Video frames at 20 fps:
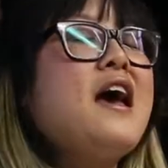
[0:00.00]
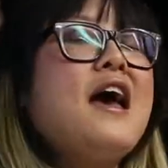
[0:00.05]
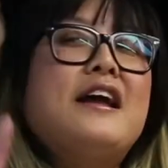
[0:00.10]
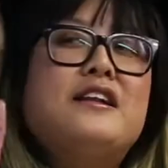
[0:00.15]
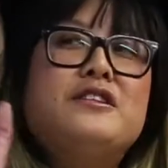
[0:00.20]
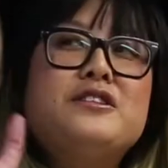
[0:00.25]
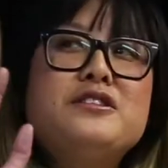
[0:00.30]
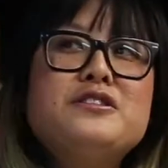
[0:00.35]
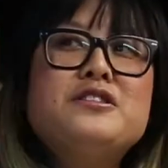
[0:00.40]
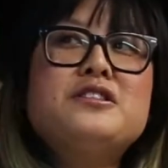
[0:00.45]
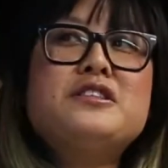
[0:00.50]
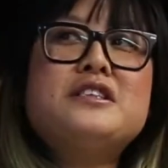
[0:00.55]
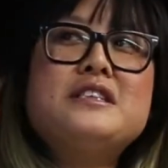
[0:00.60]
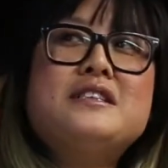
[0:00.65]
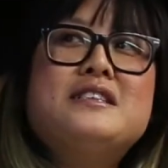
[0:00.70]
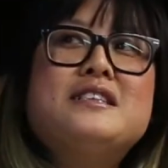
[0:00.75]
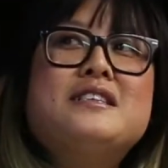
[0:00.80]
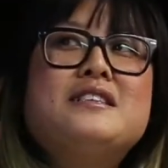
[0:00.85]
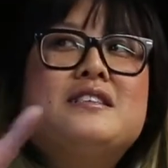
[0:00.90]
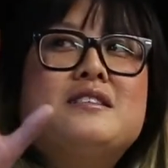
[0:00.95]
and usually
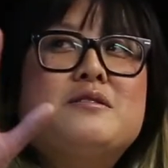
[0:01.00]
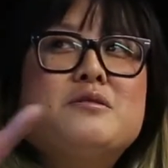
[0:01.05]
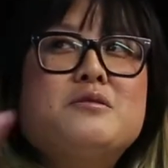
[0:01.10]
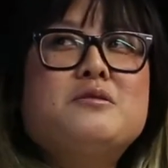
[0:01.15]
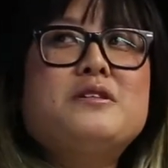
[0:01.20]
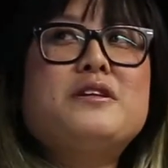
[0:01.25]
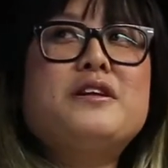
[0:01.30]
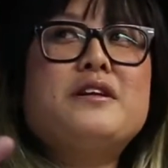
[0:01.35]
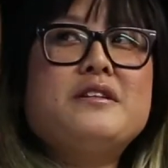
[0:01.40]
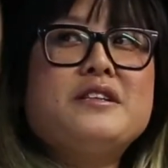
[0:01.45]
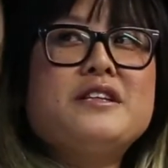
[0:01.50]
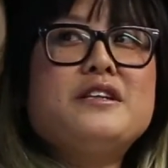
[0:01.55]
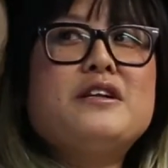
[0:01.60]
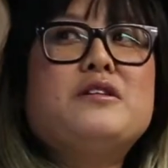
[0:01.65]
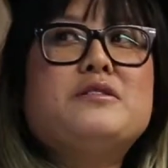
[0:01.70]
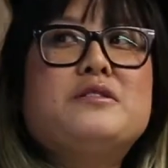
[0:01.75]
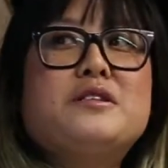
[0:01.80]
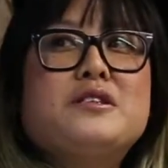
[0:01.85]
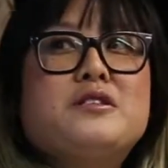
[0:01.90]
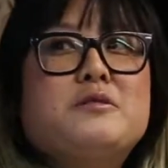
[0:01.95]
these
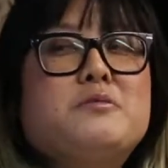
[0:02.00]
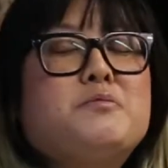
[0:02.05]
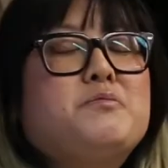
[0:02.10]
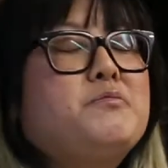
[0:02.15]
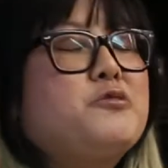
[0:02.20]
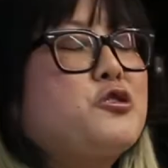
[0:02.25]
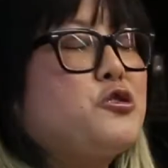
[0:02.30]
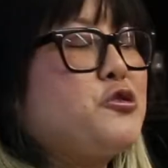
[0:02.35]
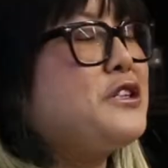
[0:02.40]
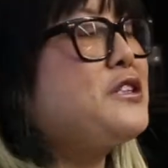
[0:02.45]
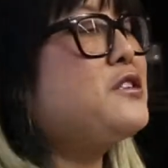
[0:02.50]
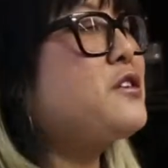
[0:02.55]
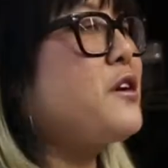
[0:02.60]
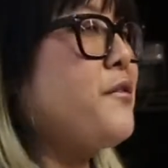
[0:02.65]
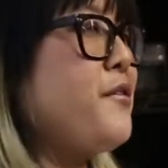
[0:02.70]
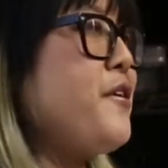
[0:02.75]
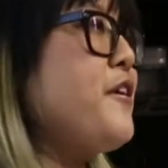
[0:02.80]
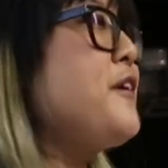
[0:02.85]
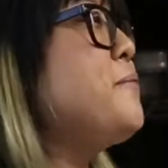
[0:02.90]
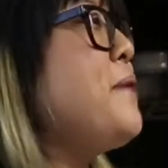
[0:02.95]
streets are
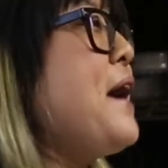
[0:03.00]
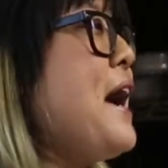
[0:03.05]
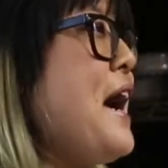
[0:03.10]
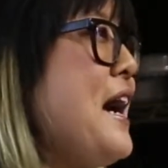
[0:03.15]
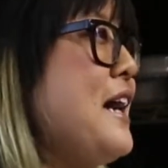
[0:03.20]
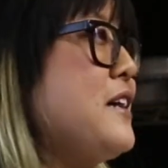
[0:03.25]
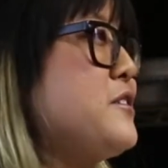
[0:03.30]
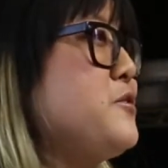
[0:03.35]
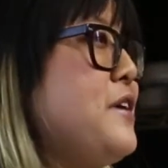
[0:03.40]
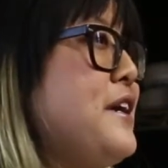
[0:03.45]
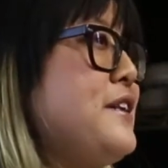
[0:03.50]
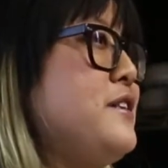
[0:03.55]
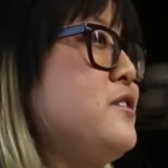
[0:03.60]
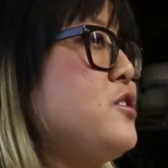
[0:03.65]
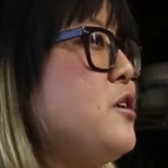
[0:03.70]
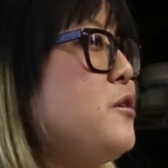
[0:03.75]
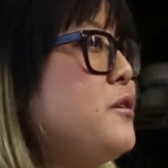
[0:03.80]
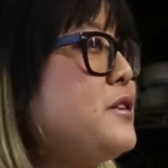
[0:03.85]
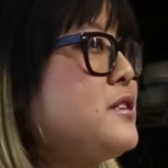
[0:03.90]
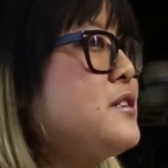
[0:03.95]
very packed, right?
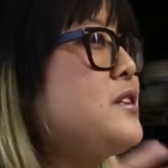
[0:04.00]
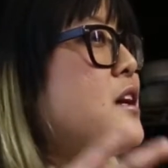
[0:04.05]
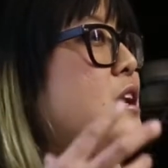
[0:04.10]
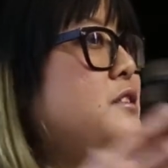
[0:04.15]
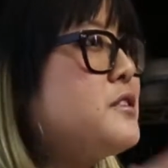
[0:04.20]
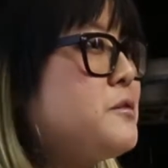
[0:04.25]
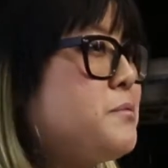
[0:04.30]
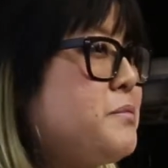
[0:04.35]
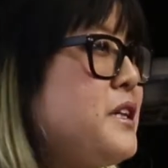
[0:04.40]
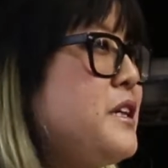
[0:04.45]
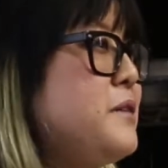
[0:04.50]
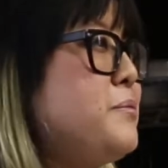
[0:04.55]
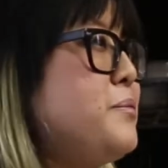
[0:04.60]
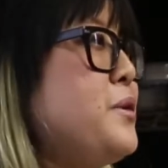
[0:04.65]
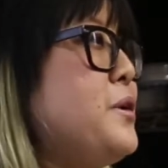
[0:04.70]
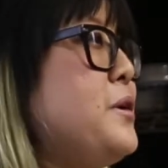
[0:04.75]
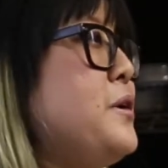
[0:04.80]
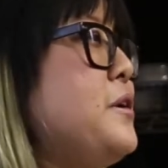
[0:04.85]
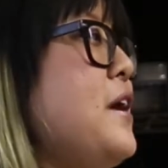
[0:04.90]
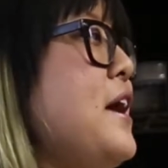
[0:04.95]
There's always tons of
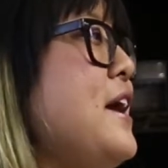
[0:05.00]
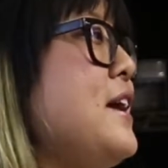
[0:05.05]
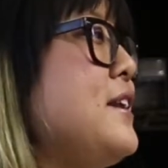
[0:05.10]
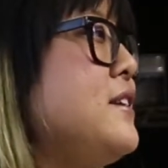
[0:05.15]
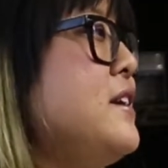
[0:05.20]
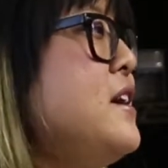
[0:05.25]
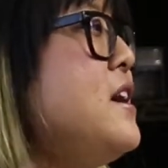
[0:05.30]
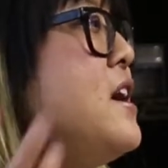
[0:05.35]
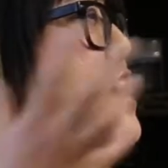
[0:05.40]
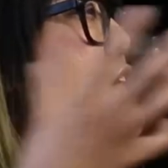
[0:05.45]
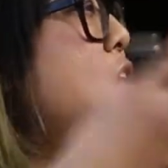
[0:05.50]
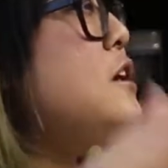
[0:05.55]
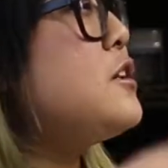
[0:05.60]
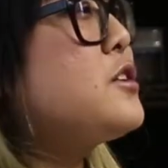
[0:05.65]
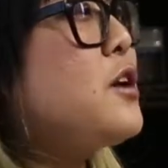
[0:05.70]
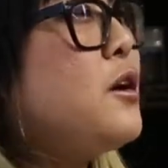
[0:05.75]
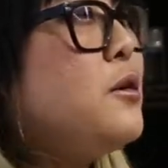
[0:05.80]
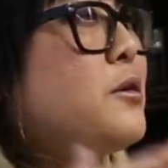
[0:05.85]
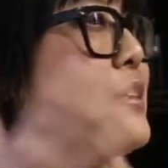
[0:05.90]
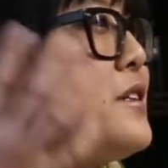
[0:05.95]
people, and
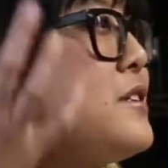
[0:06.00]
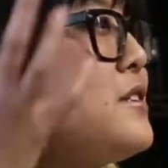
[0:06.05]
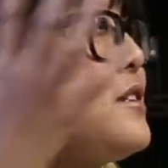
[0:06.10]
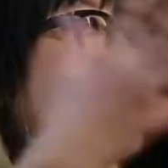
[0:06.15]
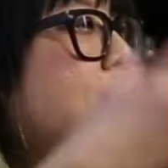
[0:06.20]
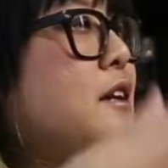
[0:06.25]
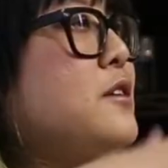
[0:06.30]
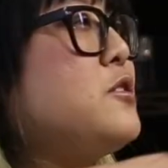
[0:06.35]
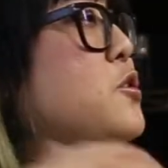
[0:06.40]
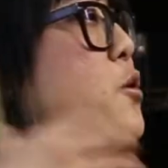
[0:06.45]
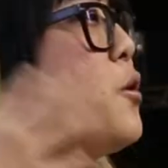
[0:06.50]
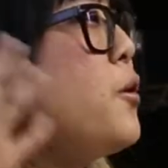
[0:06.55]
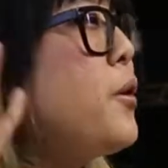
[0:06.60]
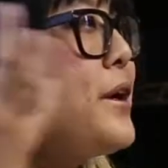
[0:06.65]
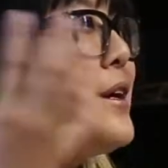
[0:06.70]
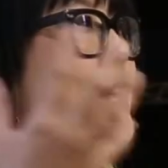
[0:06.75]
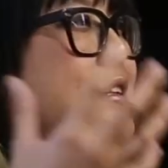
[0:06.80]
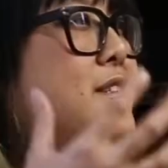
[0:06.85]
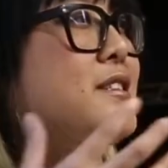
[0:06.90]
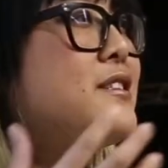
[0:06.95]
there's always like
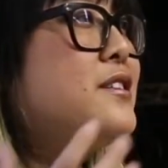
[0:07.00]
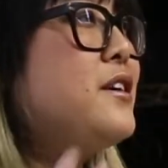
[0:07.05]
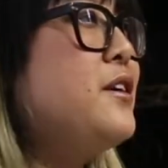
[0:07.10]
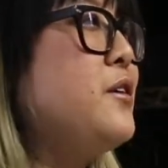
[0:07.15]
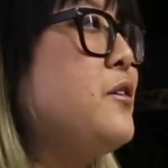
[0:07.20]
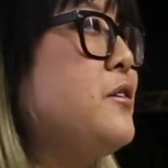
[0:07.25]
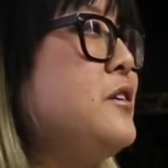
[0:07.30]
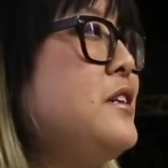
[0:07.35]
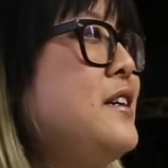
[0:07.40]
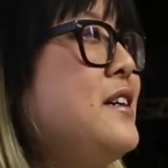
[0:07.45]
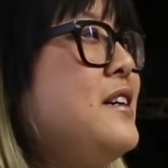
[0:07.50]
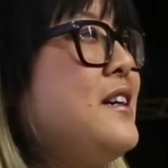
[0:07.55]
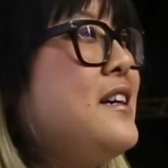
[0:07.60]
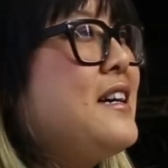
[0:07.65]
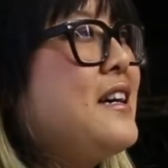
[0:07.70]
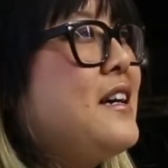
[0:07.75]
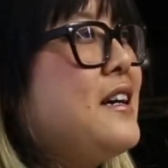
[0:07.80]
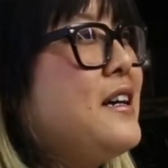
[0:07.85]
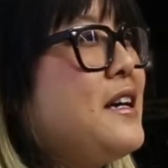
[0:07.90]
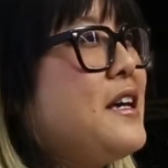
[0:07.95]
noise, so
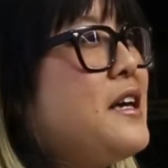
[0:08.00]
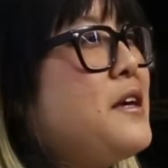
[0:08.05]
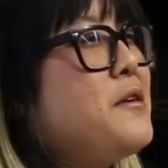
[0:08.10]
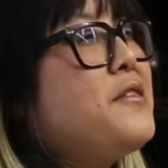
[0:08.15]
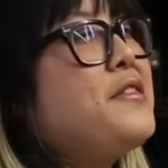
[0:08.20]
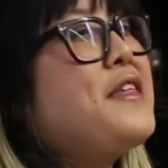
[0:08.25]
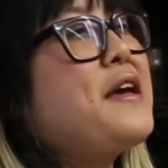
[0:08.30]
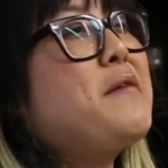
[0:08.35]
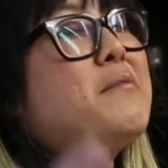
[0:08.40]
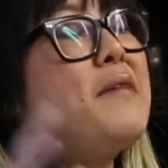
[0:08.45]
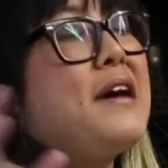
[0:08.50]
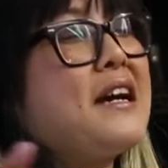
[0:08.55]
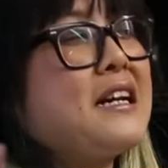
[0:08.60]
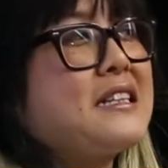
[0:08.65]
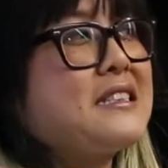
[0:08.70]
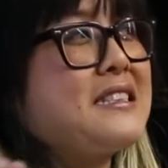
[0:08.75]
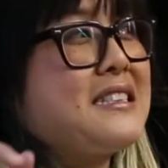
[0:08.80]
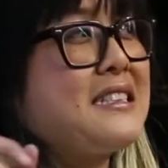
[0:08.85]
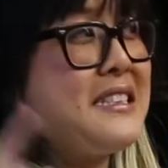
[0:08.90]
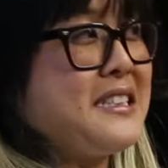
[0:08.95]
they
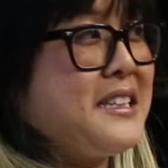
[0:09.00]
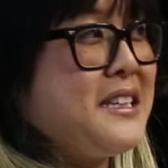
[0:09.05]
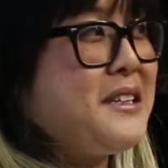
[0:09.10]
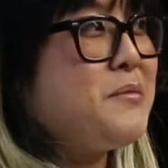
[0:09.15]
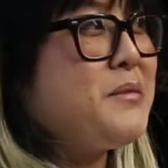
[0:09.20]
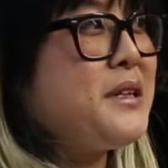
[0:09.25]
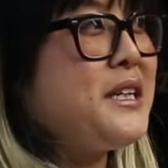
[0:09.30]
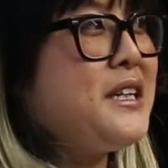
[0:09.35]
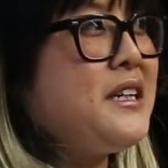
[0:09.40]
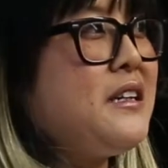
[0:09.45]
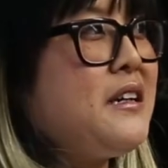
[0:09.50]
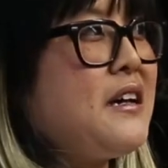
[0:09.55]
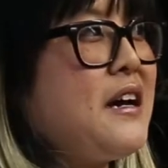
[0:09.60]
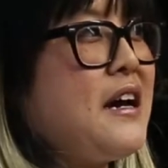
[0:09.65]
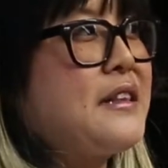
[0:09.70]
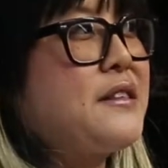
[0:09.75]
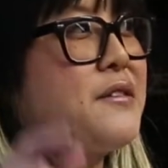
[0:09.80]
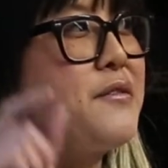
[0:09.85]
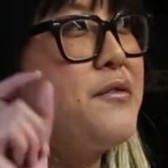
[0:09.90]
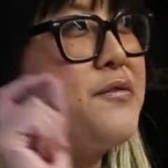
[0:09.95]
might see me
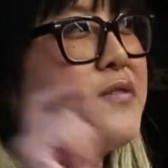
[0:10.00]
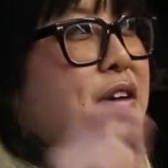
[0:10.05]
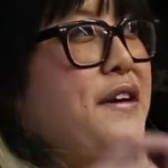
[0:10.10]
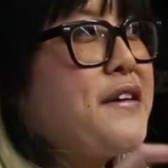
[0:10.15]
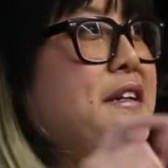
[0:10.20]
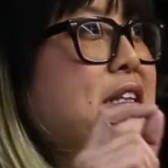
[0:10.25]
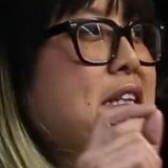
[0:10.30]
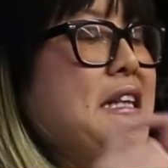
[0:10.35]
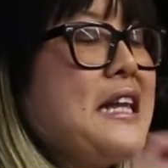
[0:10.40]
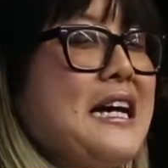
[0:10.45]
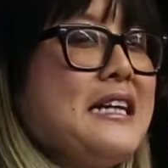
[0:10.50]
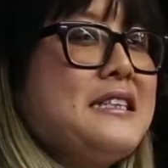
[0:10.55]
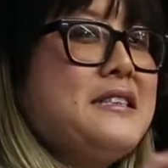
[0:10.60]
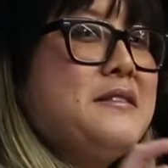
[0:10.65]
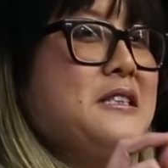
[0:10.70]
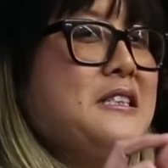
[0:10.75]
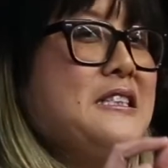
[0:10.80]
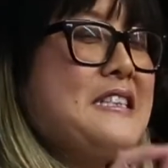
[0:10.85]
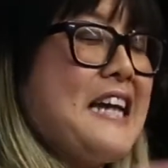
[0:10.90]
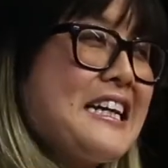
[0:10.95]
at the very
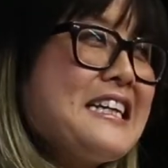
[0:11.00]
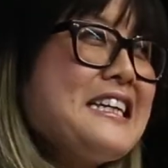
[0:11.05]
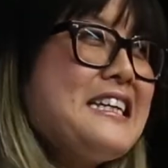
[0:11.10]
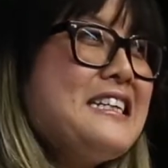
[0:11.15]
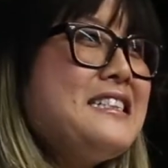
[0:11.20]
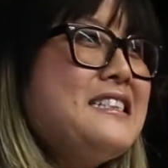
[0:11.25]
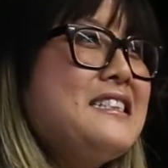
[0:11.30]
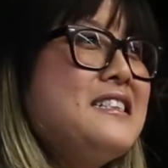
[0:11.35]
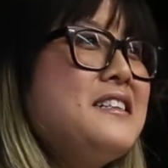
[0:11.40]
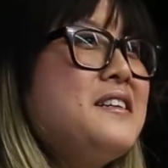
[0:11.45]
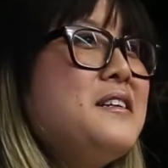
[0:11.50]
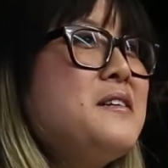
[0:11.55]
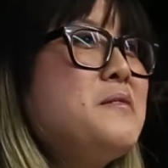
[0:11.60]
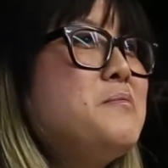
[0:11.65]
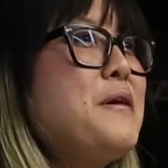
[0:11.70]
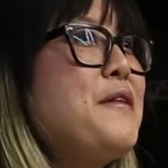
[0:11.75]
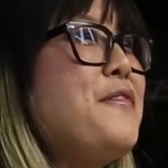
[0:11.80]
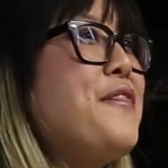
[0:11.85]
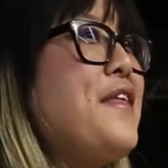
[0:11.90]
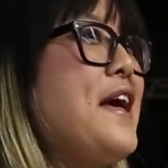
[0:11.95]
last second,
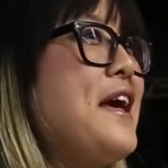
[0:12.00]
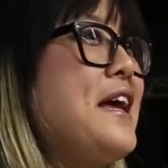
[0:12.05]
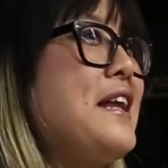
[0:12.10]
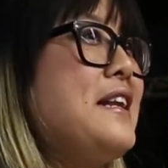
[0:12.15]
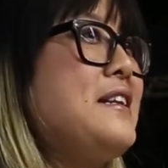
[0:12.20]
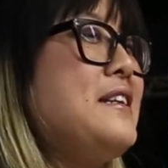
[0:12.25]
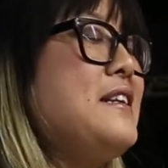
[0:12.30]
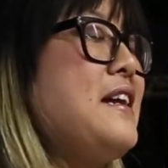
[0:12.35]
but then